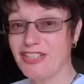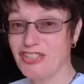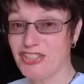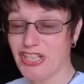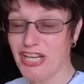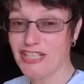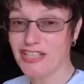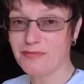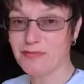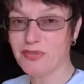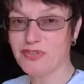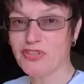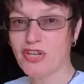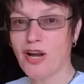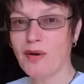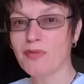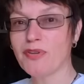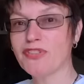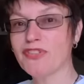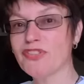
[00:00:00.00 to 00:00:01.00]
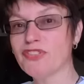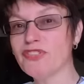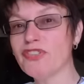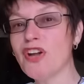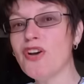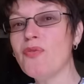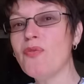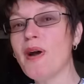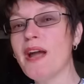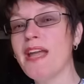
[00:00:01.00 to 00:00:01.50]
and change my top because there's
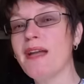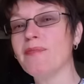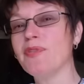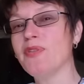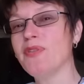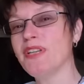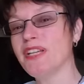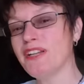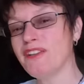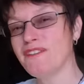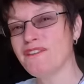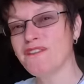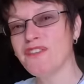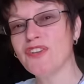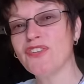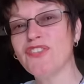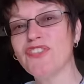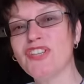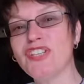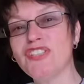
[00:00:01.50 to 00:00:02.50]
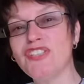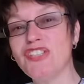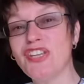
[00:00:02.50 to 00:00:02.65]
no way I'm going in a filthy,